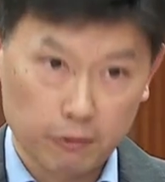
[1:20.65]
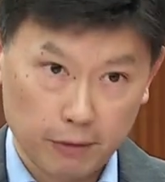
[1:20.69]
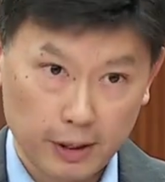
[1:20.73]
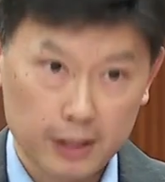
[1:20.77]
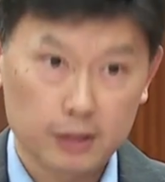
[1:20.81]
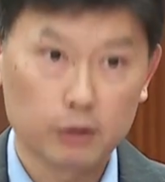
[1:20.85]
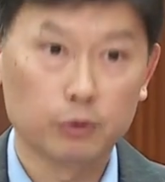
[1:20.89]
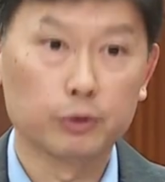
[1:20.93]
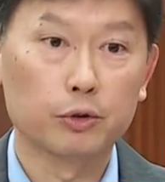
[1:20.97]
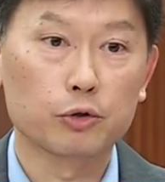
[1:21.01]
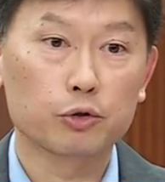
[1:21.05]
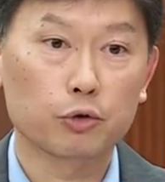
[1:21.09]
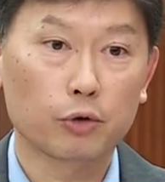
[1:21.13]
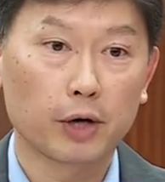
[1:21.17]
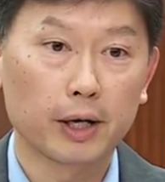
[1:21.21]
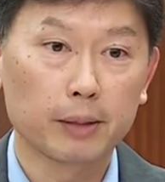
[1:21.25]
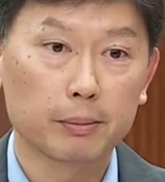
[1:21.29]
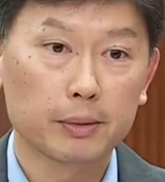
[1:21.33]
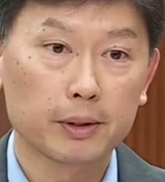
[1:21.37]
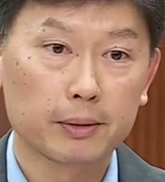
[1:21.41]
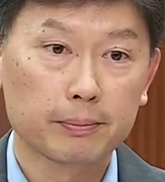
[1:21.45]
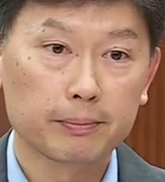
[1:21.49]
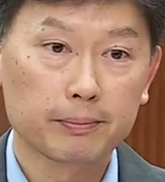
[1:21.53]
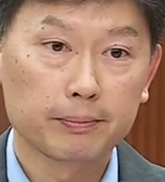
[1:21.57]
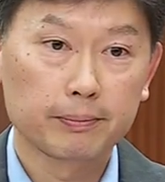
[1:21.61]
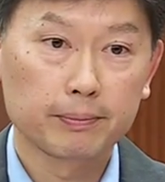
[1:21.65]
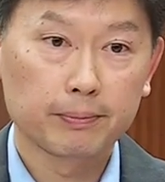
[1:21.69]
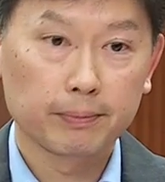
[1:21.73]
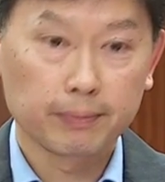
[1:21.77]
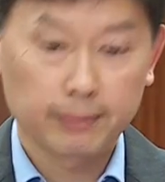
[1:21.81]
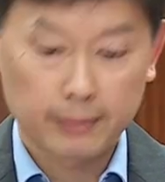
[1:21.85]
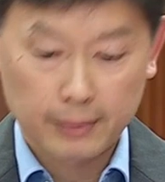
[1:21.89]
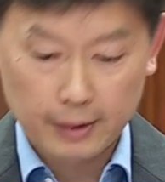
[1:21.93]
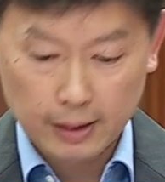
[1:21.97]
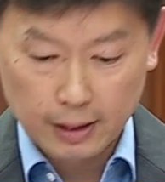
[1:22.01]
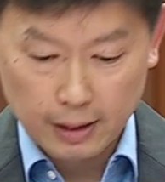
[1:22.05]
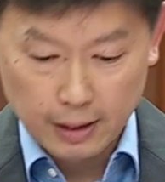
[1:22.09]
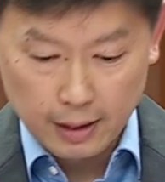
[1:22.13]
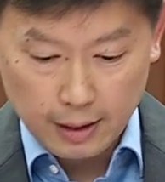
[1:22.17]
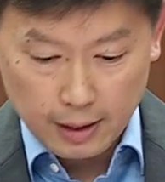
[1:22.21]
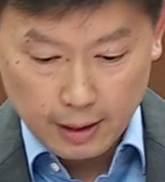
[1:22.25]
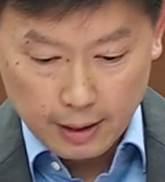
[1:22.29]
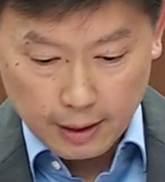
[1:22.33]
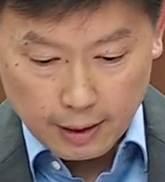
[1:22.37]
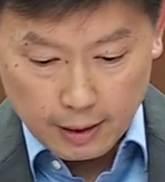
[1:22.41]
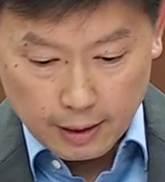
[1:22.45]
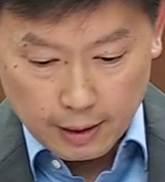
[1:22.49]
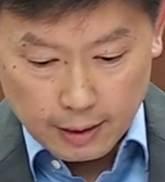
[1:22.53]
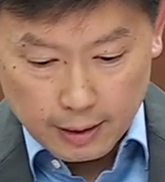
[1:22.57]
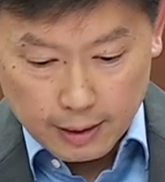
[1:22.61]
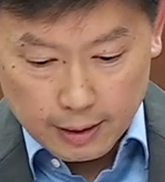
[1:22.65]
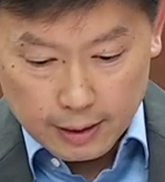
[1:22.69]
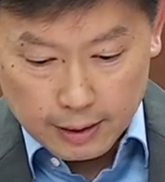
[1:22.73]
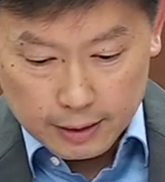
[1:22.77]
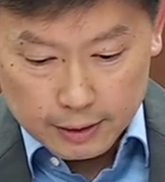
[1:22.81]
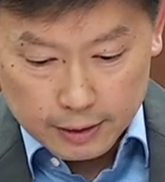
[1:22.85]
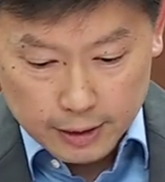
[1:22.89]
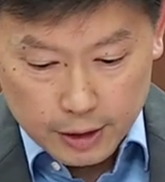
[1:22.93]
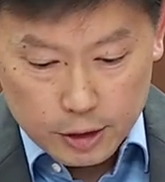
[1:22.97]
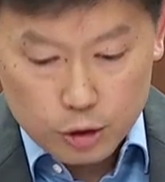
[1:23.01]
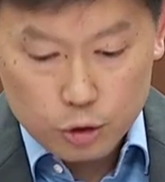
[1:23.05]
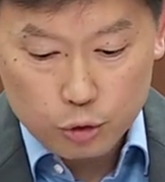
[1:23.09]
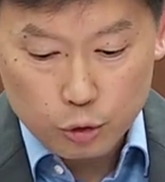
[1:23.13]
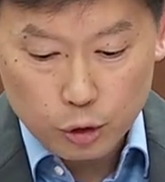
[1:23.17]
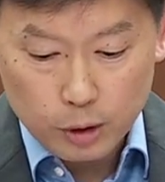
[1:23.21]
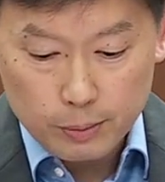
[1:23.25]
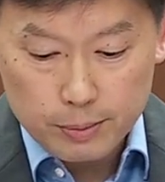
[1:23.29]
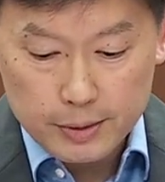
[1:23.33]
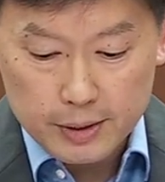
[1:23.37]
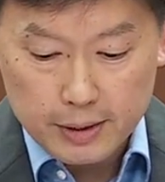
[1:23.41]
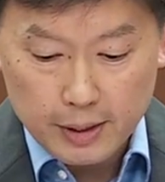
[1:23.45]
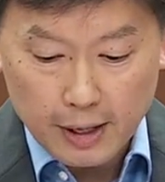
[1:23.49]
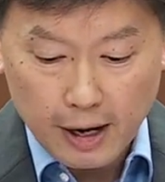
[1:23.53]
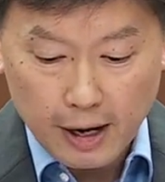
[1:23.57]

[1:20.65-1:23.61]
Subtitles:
Faisal described. These trips